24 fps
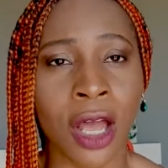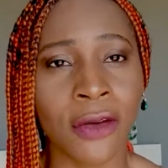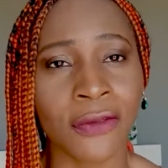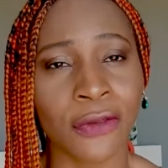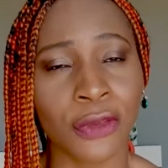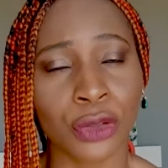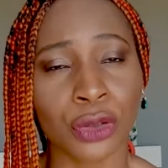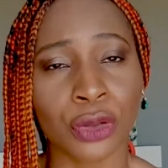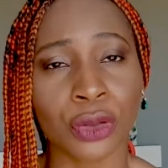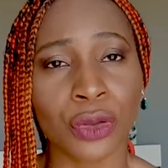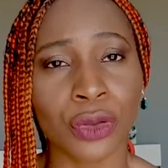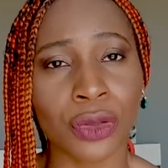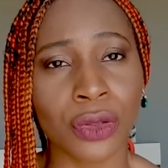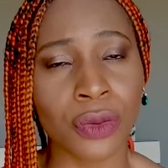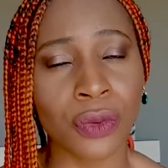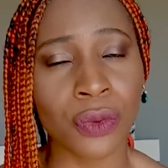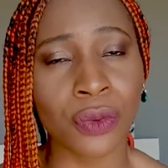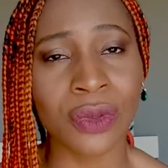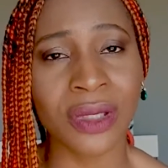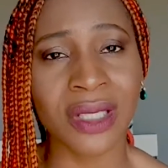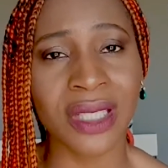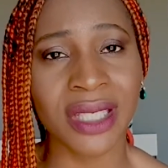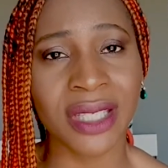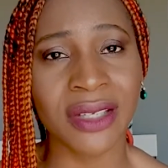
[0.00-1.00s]
for those
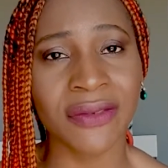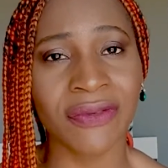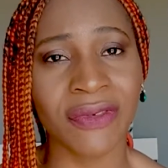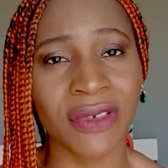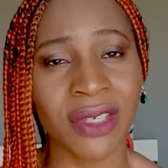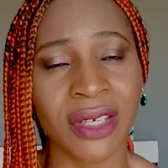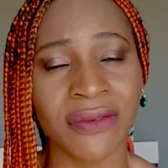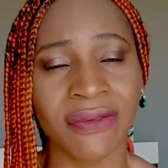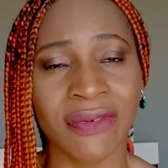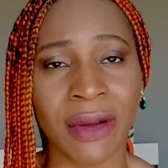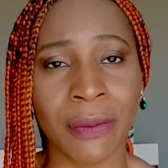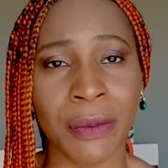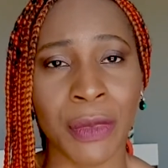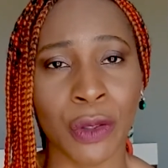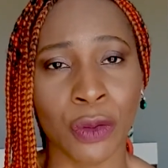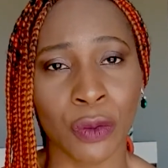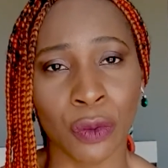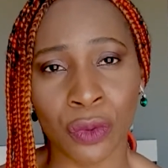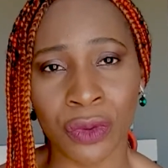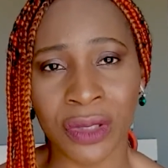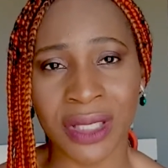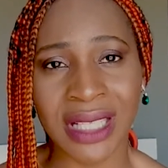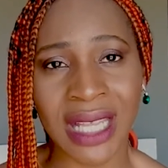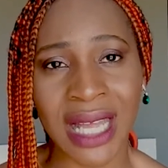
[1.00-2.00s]
who live in
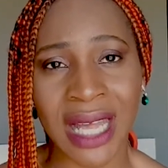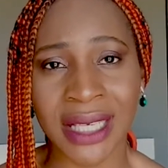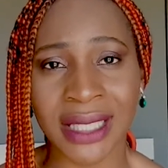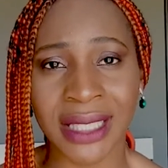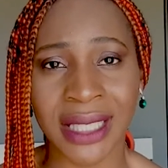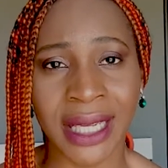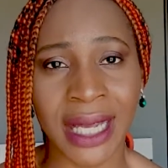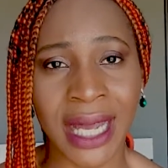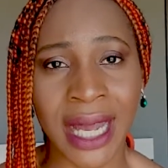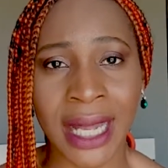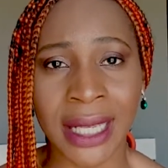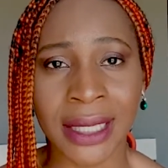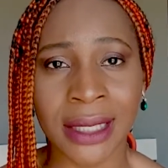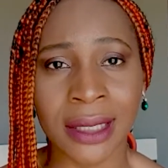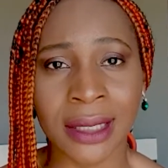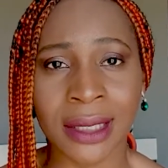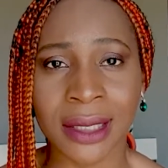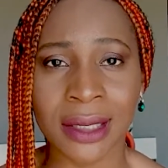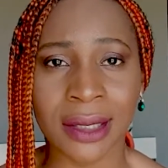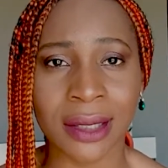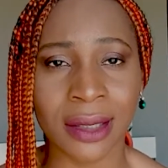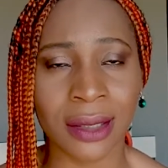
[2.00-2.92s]
Famagusta they can't